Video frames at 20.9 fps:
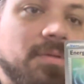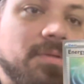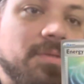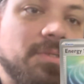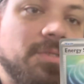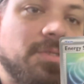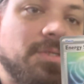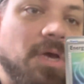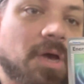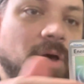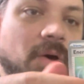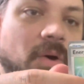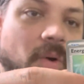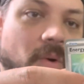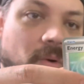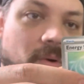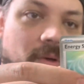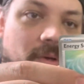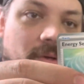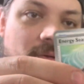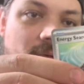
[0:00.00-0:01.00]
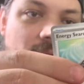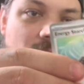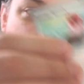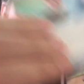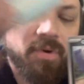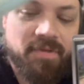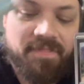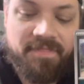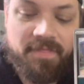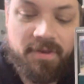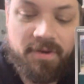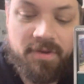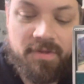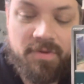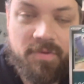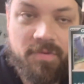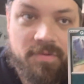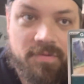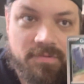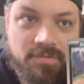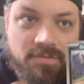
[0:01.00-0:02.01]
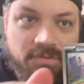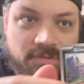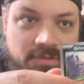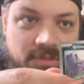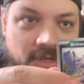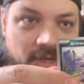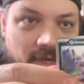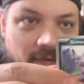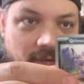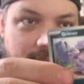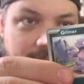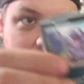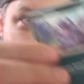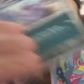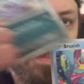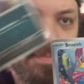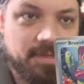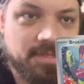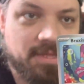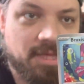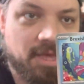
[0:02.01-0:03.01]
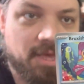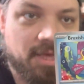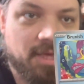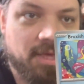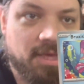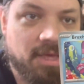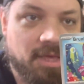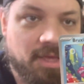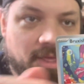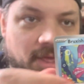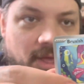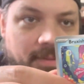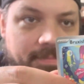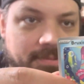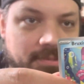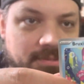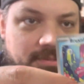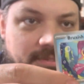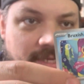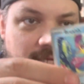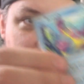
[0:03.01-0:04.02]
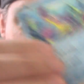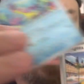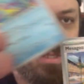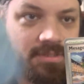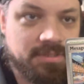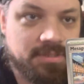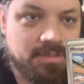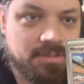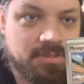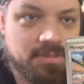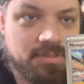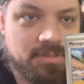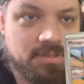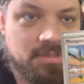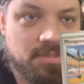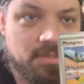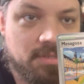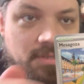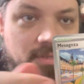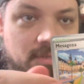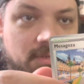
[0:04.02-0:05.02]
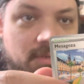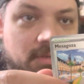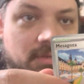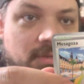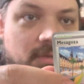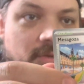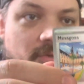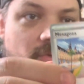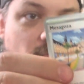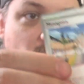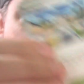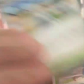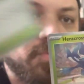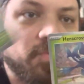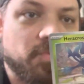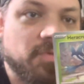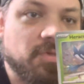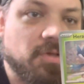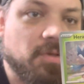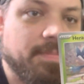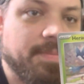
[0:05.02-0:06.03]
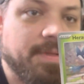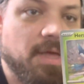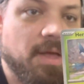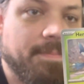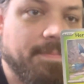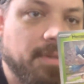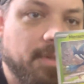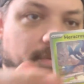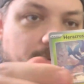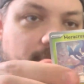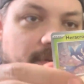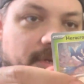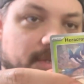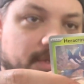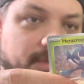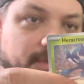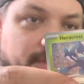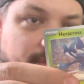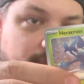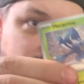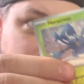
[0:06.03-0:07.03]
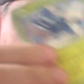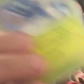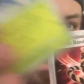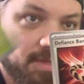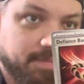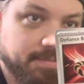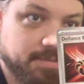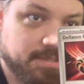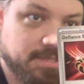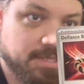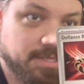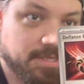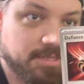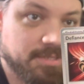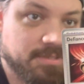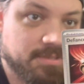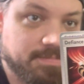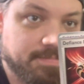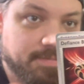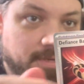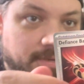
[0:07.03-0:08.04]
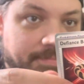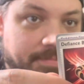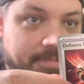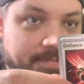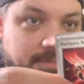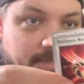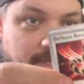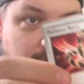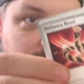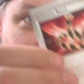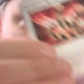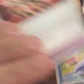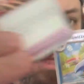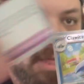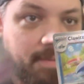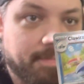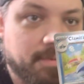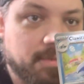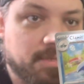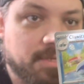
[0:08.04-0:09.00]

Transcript: So, with the news, I'm gonna be taking a couple days. The shorts will still be uploaded during those couple days, but I'm gonna be taking a couple